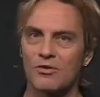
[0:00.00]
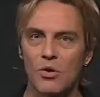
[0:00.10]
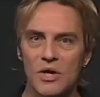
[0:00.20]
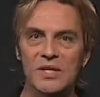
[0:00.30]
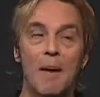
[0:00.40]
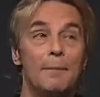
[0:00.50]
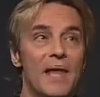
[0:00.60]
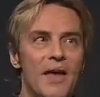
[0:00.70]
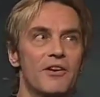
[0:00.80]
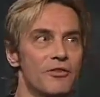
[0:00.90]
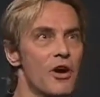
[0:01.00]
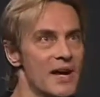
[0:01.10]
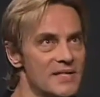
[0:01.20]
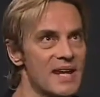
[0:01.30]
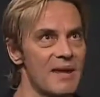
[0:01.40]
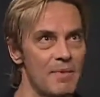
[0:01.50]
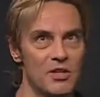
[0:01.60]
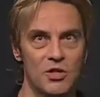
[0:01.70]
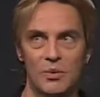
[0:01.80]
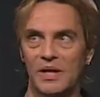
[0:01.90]
of course, blood of Christ came
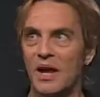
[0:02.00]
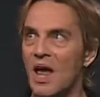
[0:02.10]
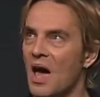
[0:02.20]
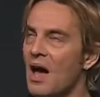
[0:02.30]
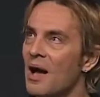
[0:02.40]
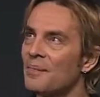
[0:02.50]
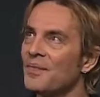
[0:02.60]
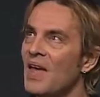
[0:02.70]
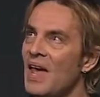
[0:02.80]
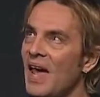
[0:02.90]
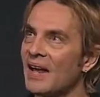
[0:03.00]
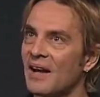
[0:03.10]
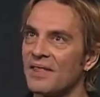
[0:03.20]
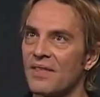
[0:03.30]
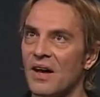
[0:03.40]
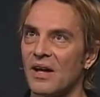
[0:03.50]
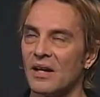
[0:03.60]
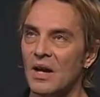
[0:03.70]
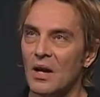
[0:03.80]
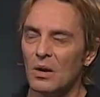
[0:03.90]
into it. And I
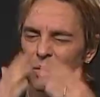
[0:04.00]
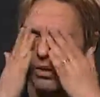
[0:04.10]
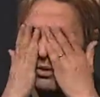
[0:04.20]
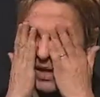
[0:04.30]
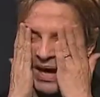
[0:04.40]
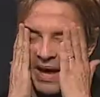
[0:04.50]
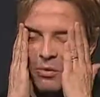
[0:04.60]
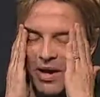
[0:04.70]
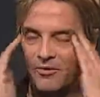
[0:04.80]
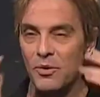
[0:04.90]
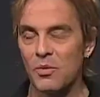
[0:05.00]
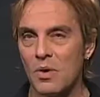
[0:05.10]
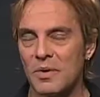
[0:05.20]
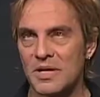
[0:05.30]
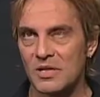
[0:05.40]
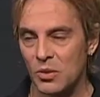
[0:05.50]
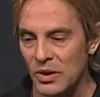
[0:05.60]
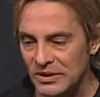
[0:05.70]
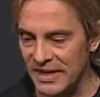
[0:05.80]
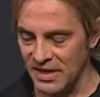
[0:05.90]
thought, okay, what if a woman is
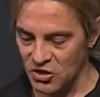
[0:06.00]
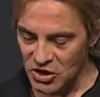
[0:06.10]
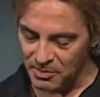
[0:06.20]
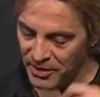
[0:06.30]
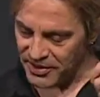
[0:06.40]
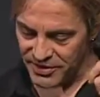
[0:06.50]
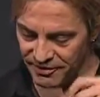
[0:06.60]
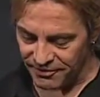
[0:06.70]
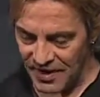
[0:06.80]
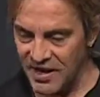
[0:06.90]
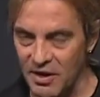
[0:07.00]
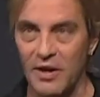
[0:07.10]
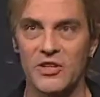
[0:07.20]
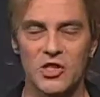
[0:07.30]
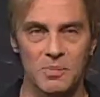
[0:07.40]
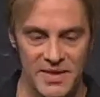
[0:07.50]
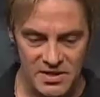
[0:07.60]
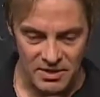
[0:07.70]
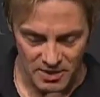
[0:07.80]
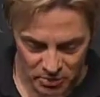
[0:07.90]
quilting and she pricks her finger and she
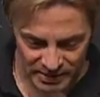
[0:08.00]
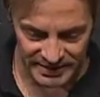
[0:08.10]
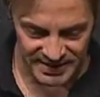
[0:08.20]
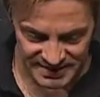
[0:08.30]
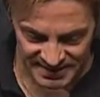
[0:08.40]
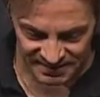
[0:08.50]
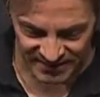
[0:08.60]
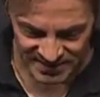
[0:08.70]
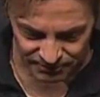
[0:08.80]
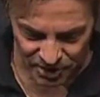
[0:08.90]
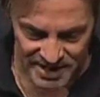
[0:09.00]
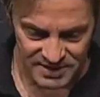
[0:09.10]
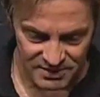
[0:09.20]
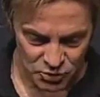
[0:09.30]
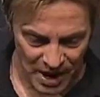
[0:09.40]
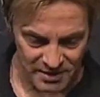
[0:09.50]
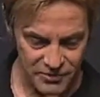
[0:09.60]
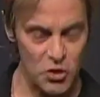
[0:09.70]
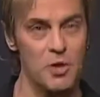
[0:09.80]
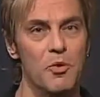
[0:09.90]
bleeds on her quilting and sees the face of Christ in the Shroud of
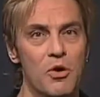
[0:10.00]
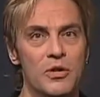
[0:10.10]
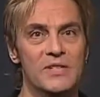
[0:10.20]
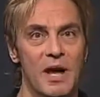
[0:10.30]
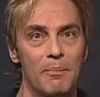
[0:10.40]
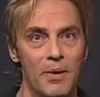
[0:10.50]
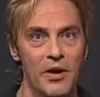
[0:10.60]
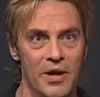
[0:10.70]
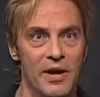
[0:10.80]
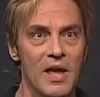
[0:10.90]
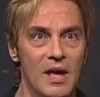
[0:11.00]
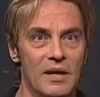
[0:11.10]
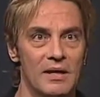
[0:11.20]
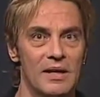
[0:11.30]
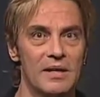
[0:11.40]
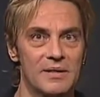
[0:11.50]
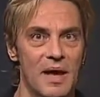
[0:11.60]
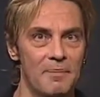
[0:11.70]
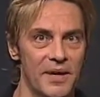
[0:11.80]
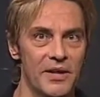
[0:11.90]
Turnip Corners, Alberta, it
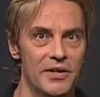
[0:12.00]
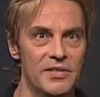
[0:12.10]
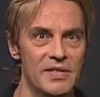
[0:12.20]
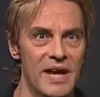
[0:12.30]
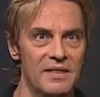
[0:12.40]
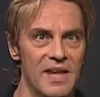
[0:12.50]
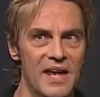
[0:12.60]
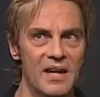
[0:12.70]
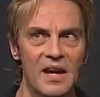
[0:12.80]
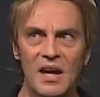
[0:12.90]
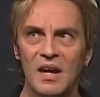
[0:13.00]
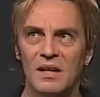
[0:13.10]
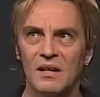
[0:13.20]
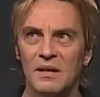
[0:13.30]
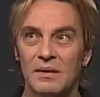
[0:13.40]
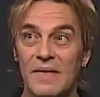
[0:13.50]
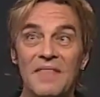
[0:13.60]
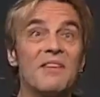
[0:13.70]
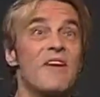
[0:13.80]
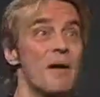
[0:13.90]
appears, and then
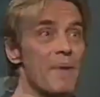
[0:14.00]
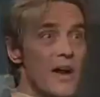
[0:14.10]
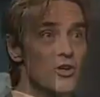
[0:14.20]
the vampire